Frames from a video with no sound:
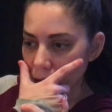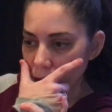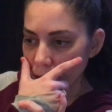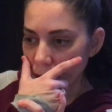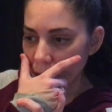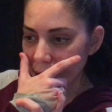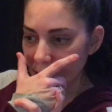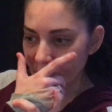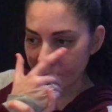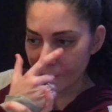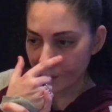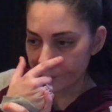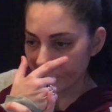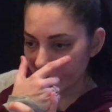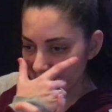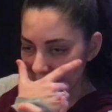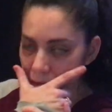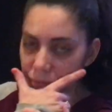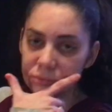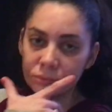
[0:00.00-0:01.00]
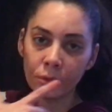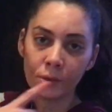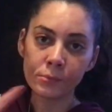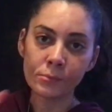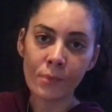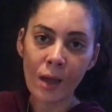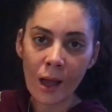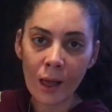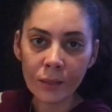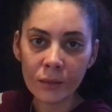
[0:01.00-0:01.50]
any type of
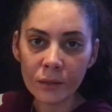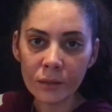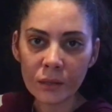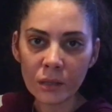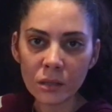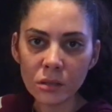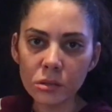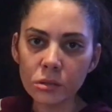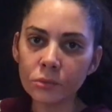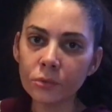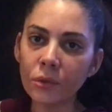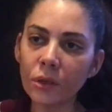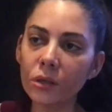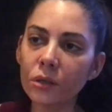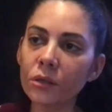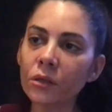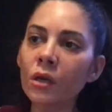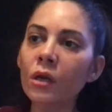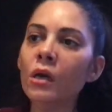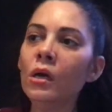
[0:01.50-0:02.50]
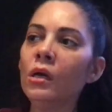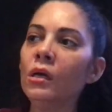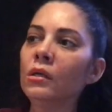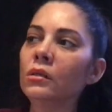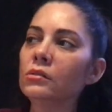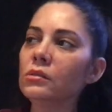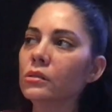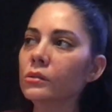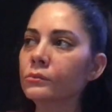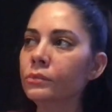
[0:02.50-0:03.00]
deformality
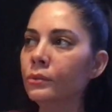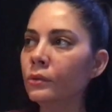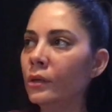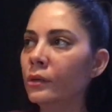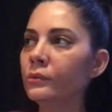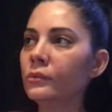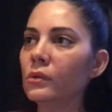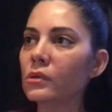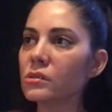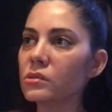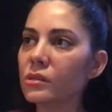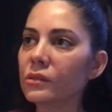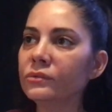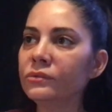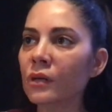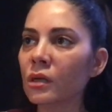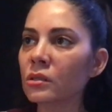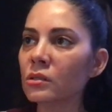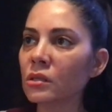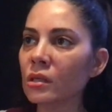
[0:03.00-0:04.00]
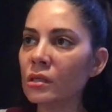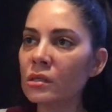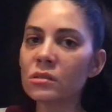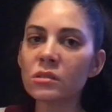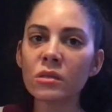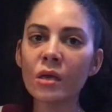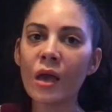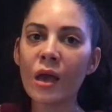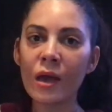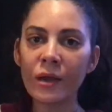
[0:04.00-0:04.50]
to the point where she felt like
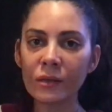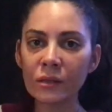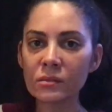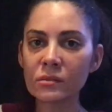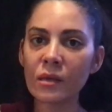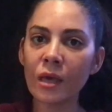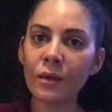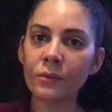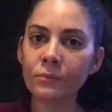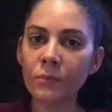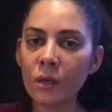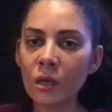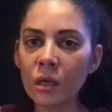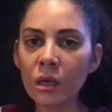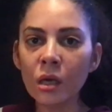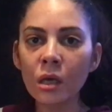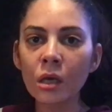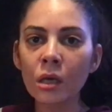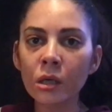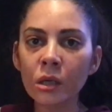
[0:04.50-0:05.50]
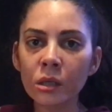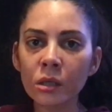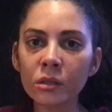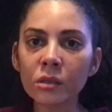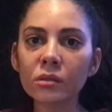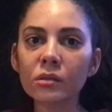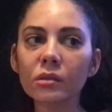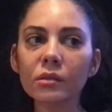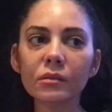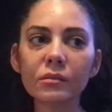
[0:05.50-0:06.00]
she had to take me
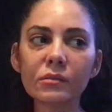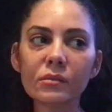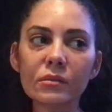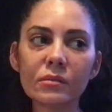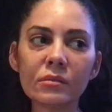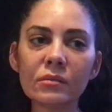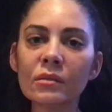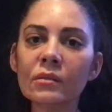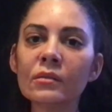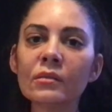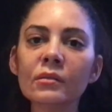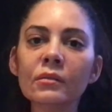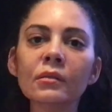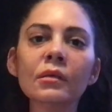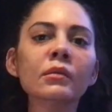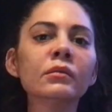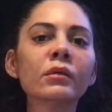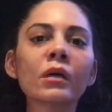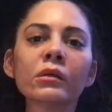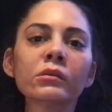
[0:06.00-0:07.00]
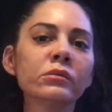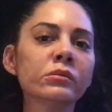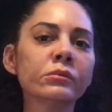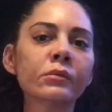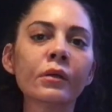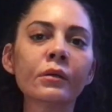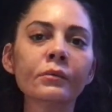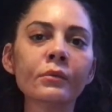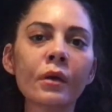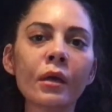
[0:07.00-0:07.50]
to see a doctor
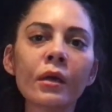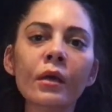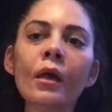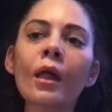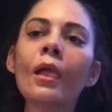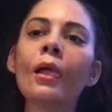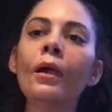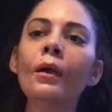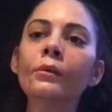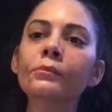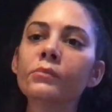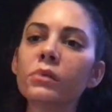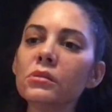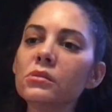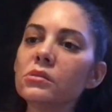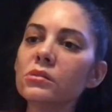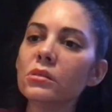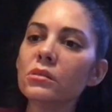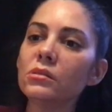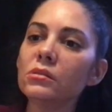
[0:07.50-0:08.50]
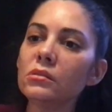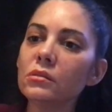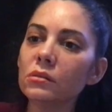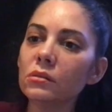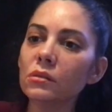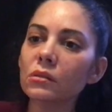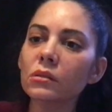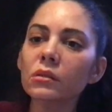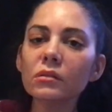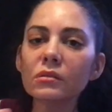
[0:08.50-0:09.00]
right away. But she
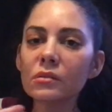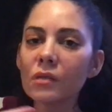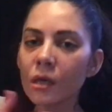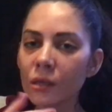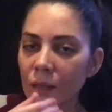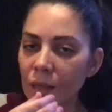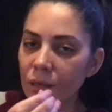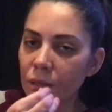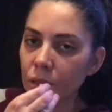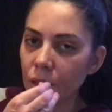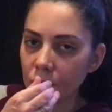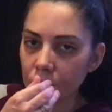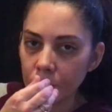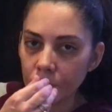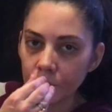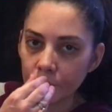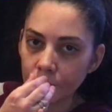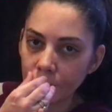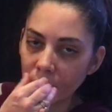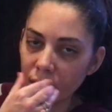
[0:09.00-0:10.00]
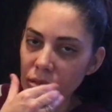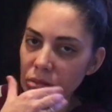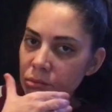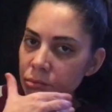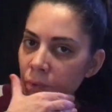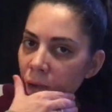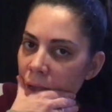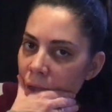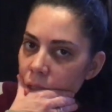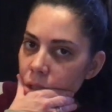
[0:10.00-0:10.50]
could tell, like, you know, when I
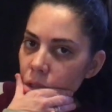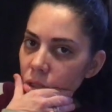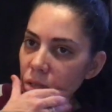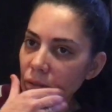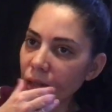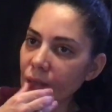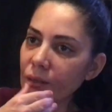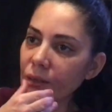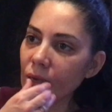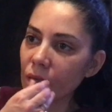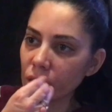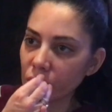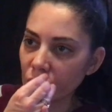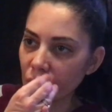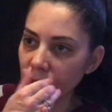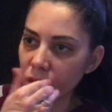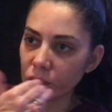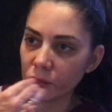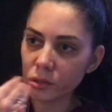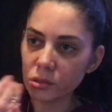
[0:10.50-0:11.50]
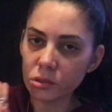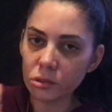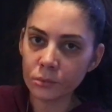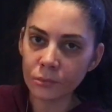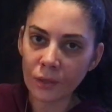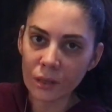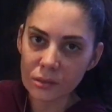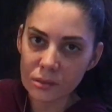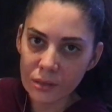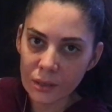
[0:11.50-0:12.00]
smile, like I couldn't show
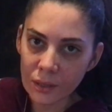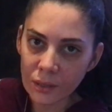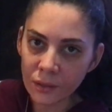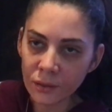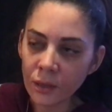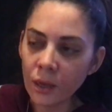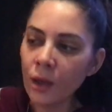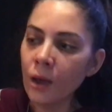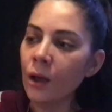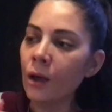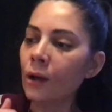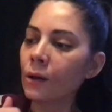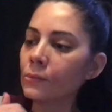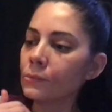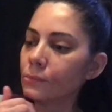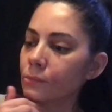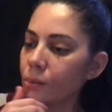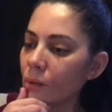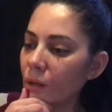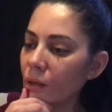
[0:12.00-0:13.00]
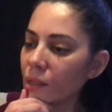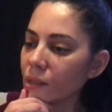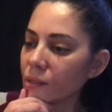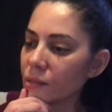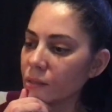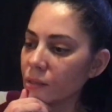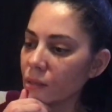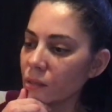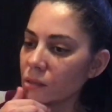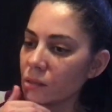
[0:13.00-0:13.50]
my teeth. But at the
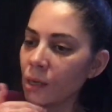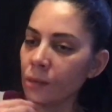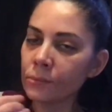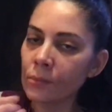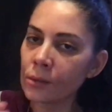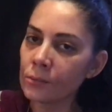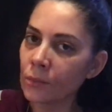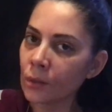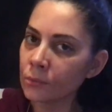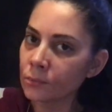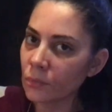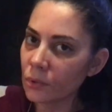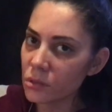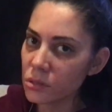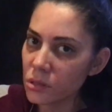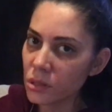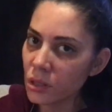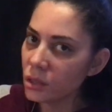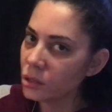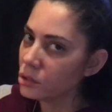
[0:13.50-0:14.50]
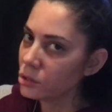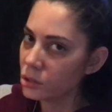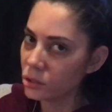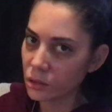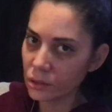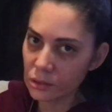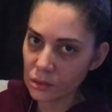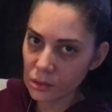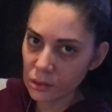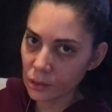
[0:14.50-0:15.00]
same time, my mom was young.
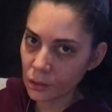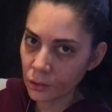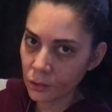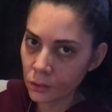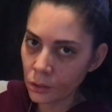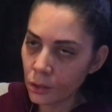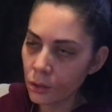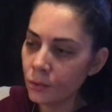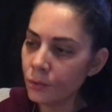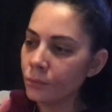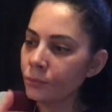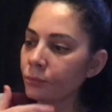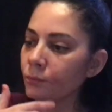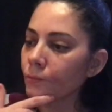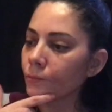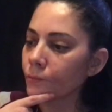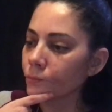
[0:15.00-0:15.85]
She didn't know.